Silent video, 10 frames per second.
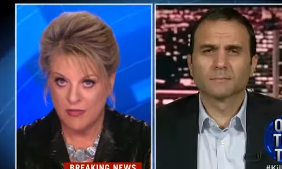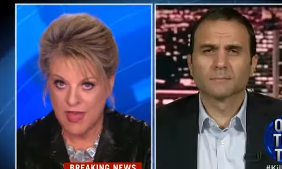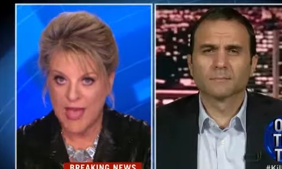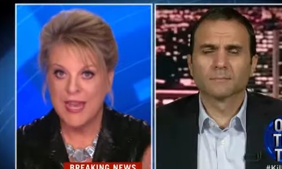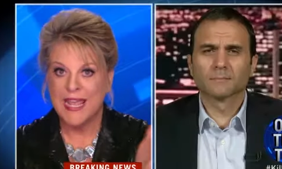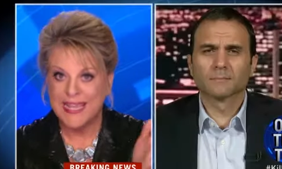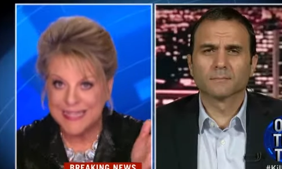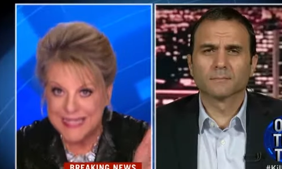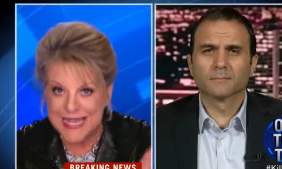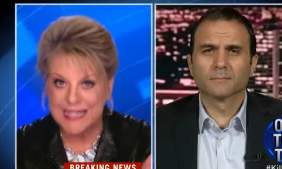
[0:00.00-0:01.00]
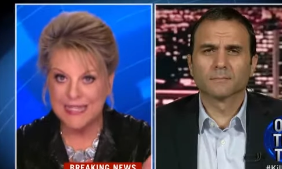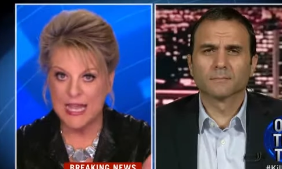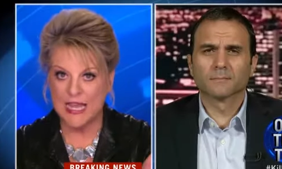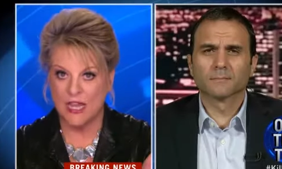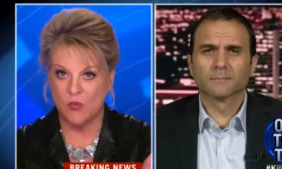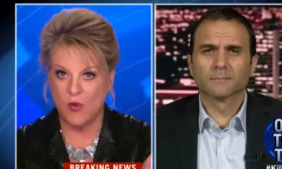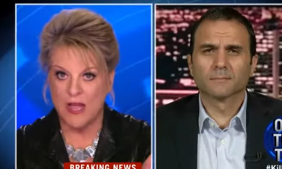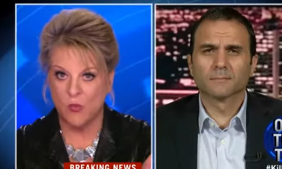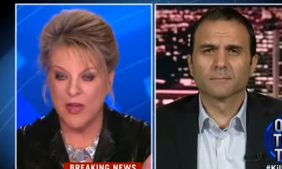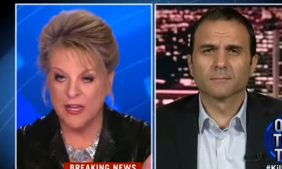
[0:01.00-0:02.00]
Speaker 1: that he did lay in
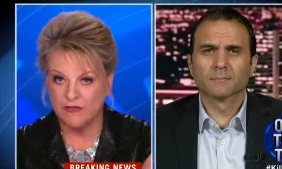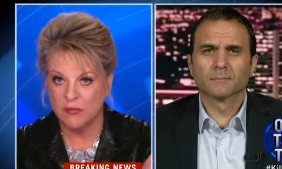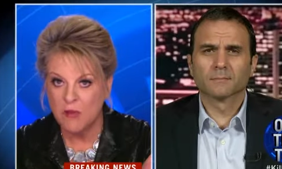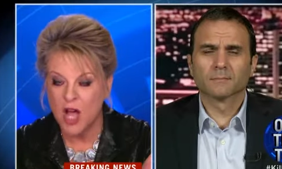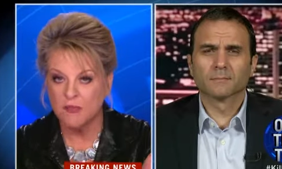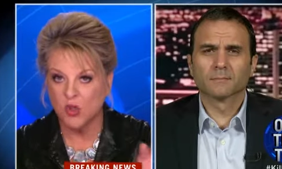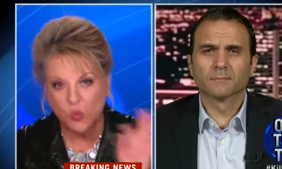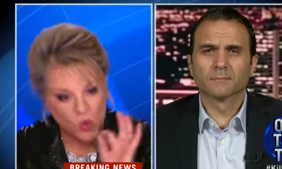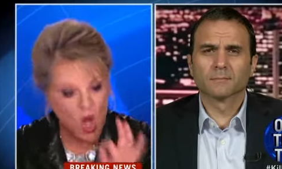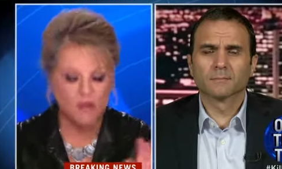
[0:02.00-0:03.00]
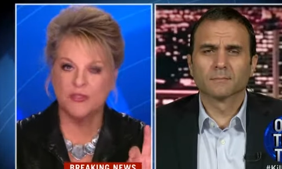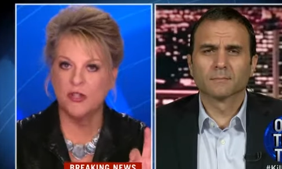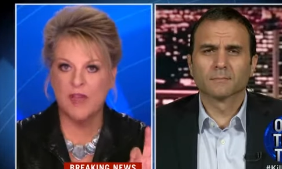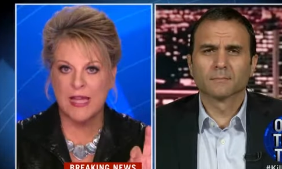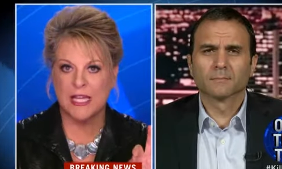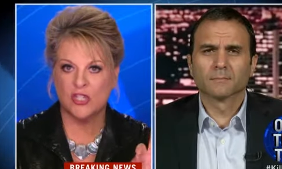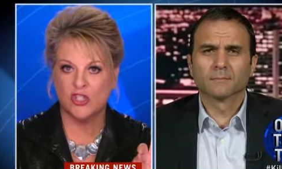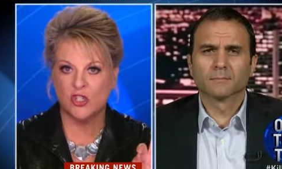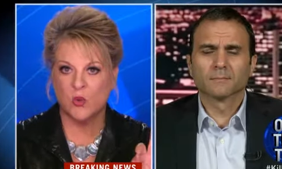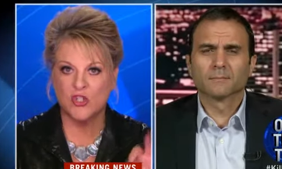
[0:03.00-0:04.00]
wait, waiting for mom to walk through that
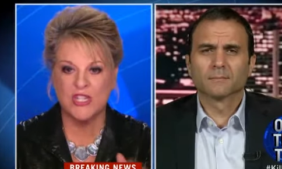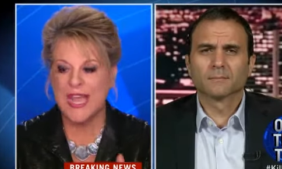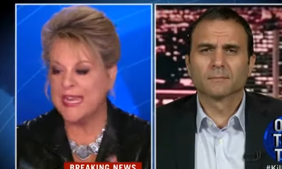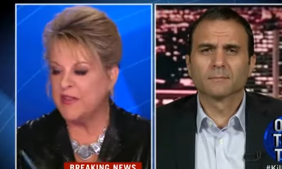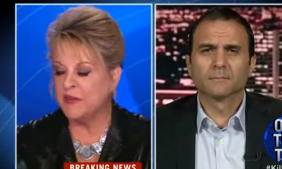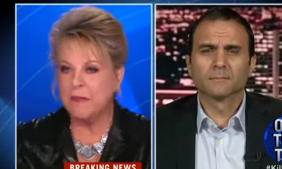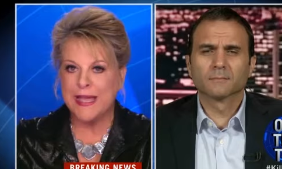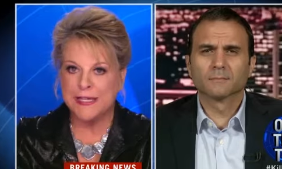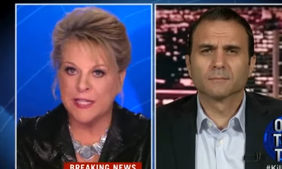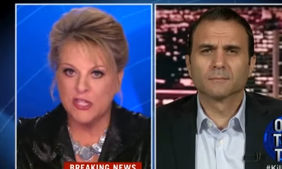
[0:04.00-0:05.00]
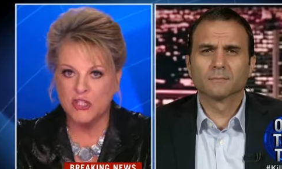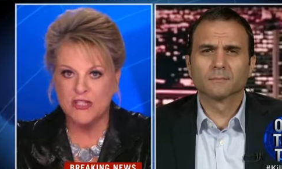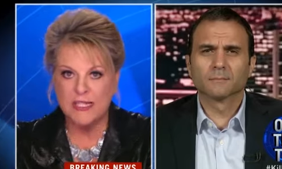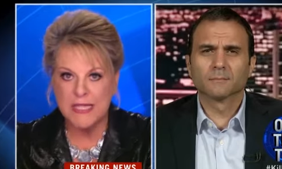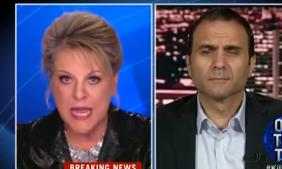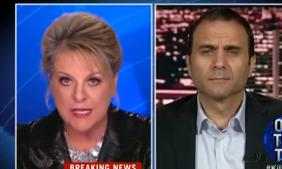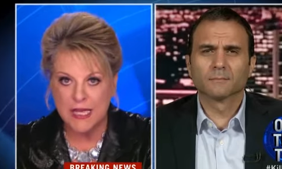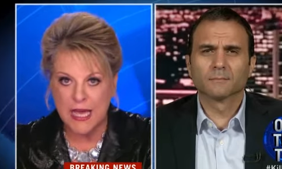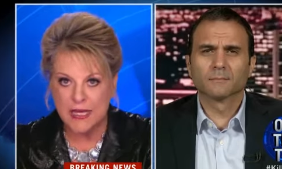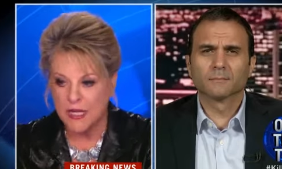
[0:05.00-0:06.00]
kitchen door. She hadn't even made it into the den
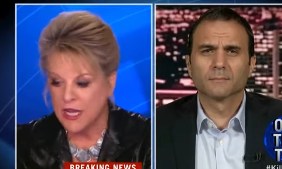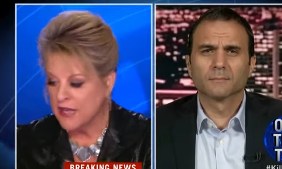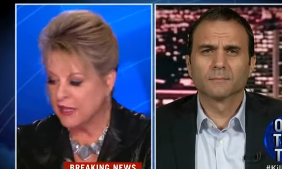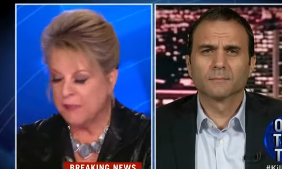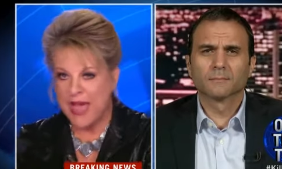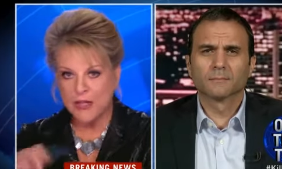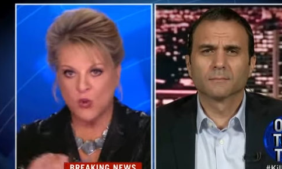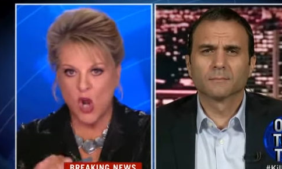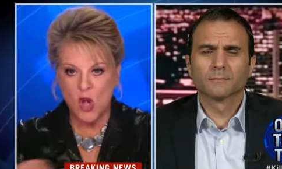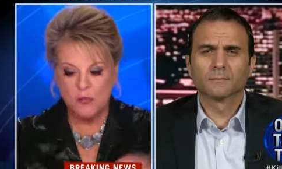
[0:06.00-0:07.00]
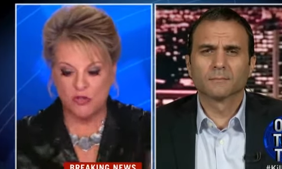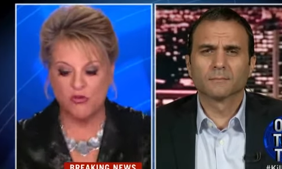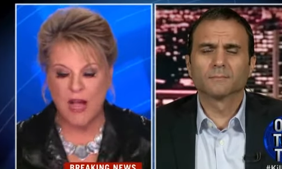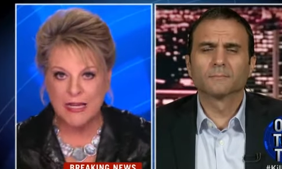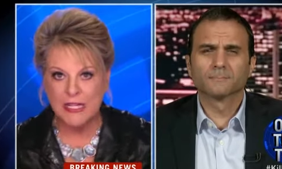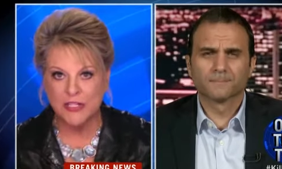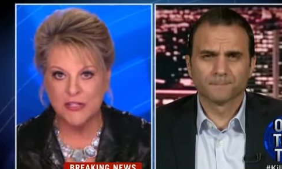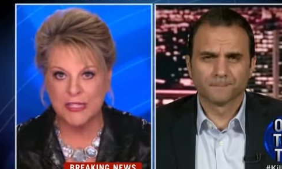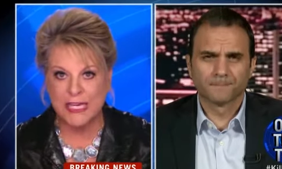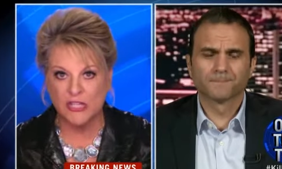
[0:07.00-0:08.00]
yet. The back door opened right into
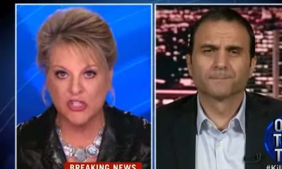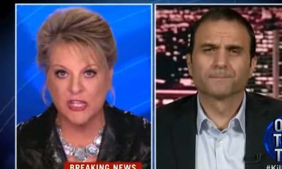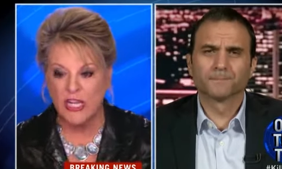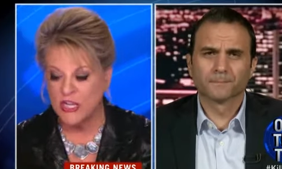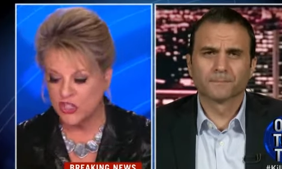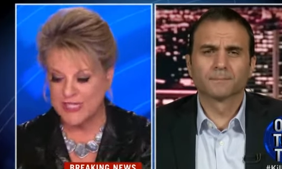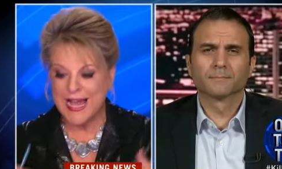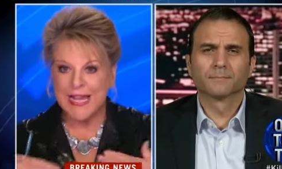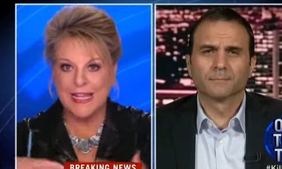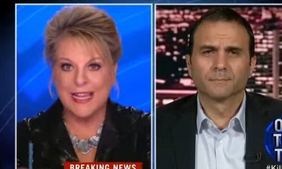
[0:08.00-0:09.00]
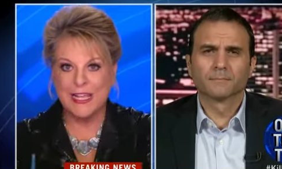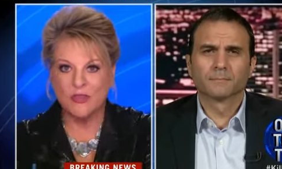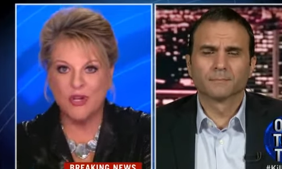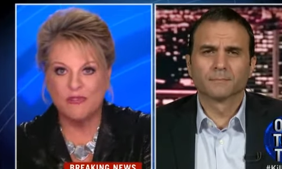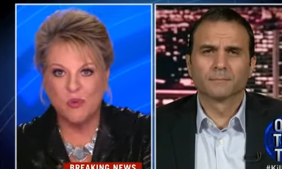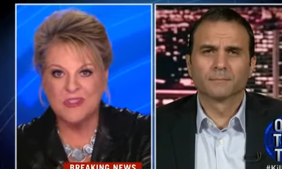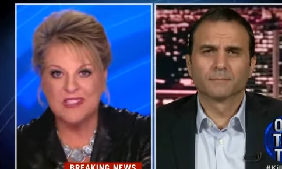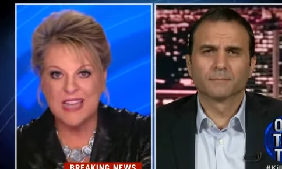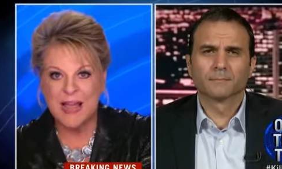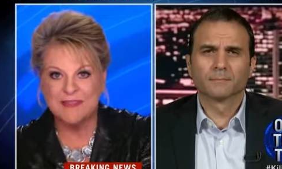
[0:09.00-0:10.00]
the kitchen. She got in like three or four
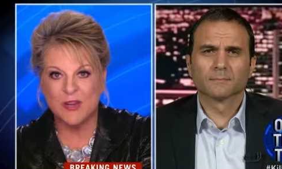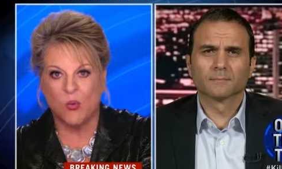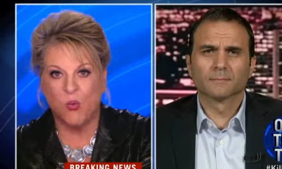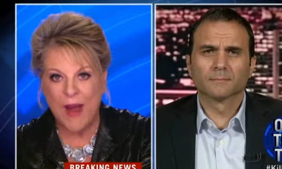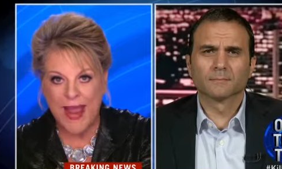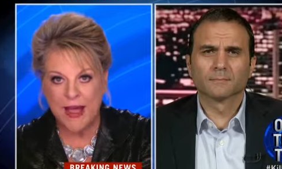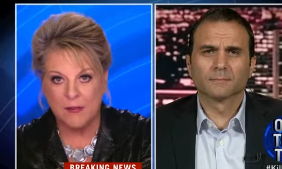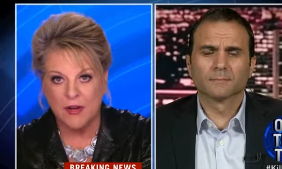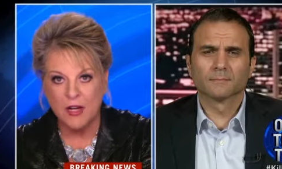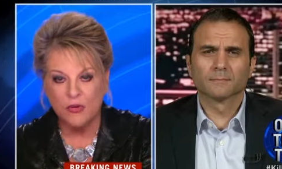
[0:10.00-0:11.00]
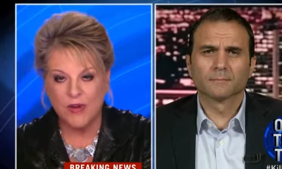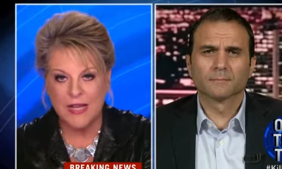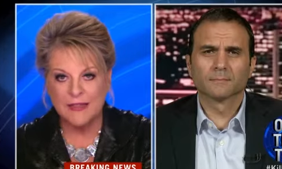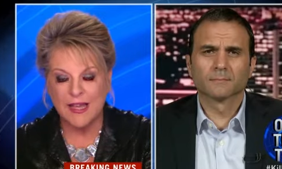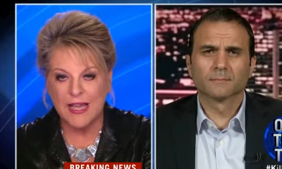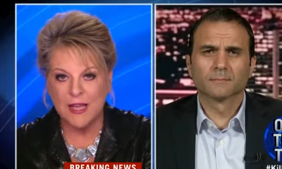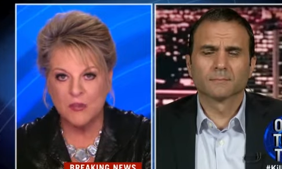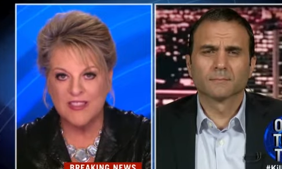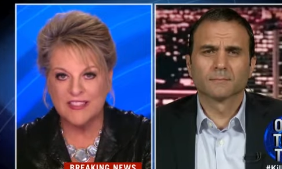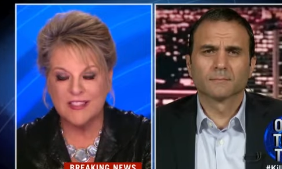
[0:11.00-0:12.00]
steps and wham, right in the head
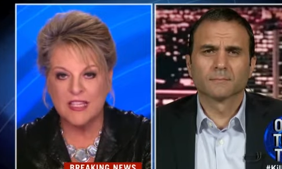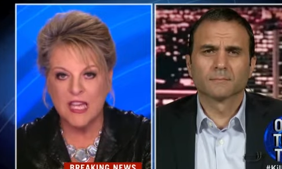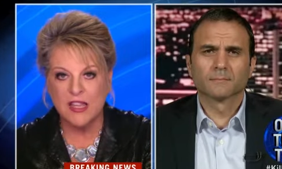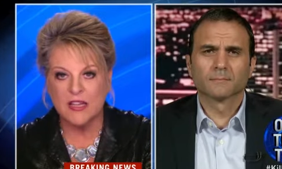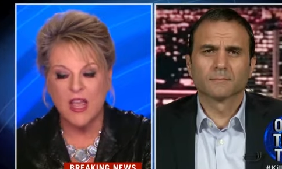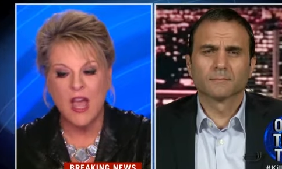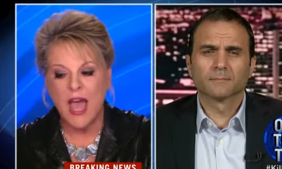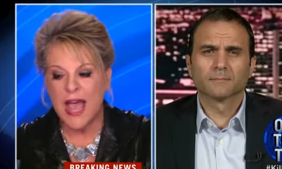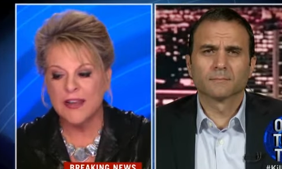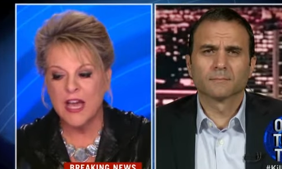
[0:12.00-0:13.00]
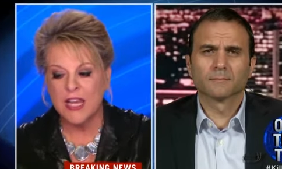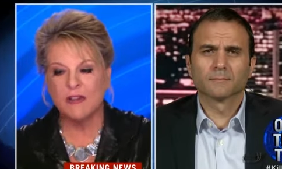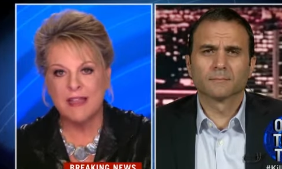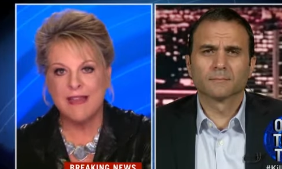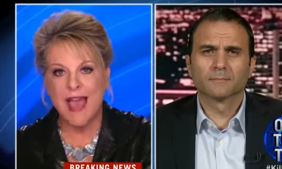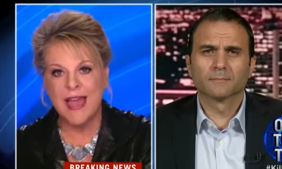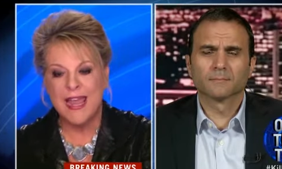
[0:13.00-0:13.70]
with a skillet. And not only that,